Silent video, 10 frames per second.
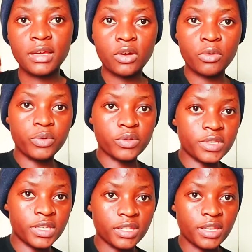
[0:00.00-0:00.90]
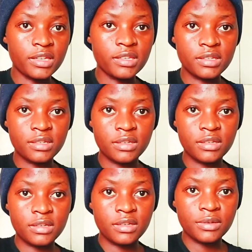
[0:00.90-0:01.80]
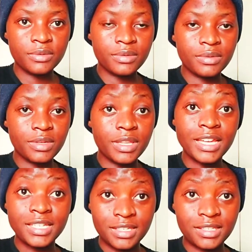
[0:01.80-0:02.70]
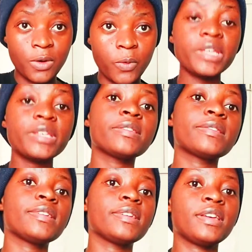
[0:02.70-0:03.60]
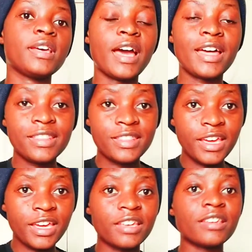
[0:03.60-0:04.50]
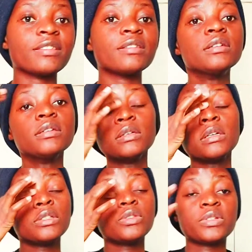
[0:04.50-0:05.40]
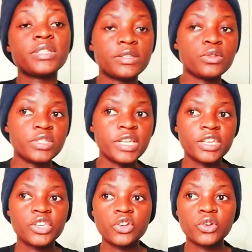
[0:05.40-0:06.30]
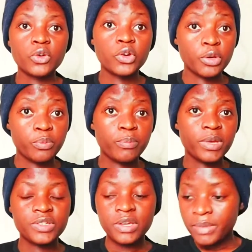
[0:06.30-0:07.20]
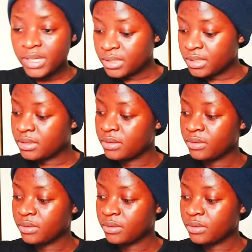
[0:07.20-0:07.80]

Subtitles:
Hope you're seeing that. That is the waist. And then to take your hip measurements,